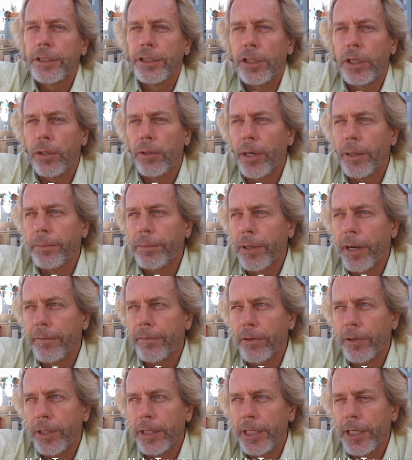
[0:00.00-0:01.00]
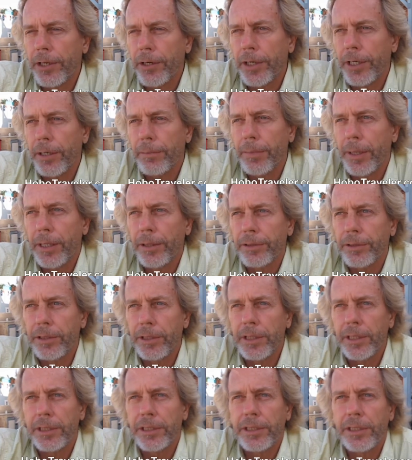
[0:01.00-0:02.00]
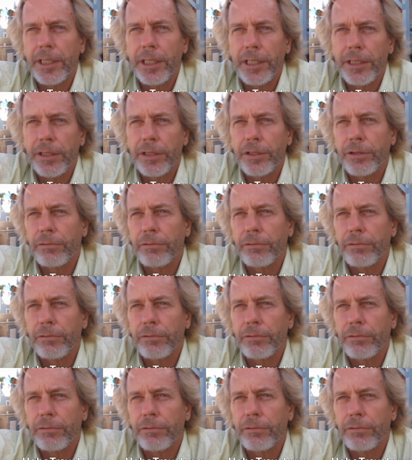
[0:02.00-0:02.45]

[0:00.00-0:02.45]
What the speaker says: So I've only carrying about say